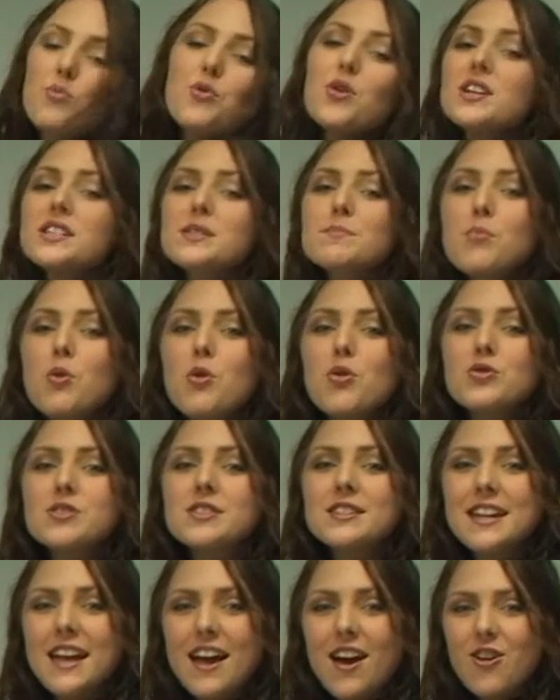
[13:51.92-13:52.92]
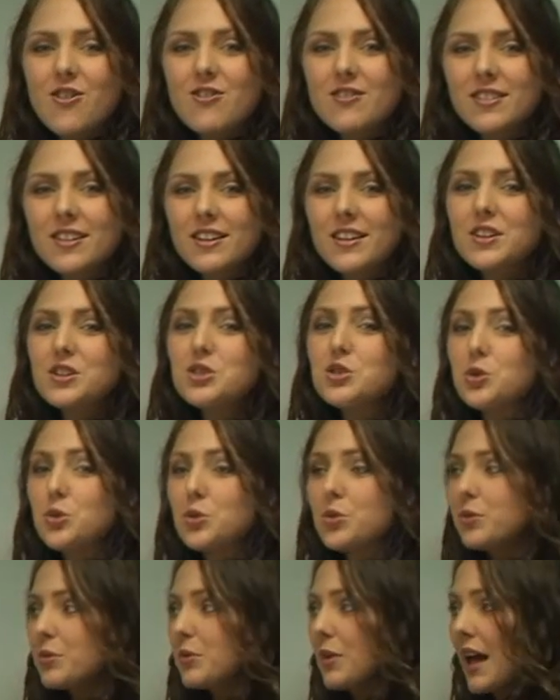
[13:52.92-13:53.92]
Press pause now
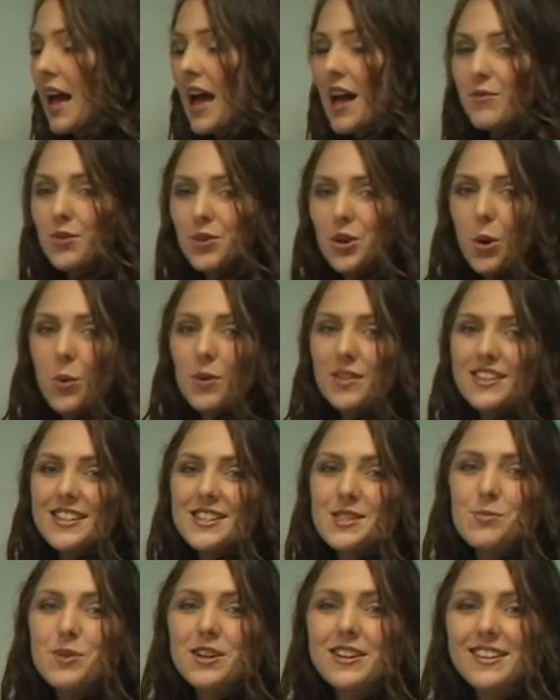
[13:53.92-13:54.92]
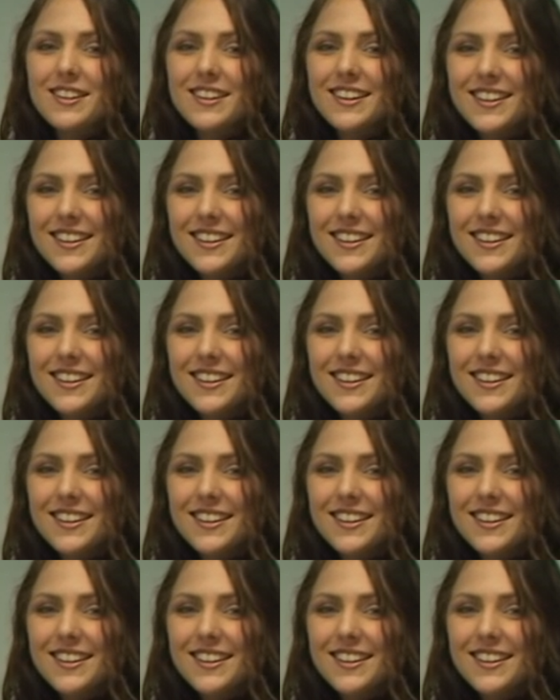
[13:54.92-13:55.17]
to have a go at this one.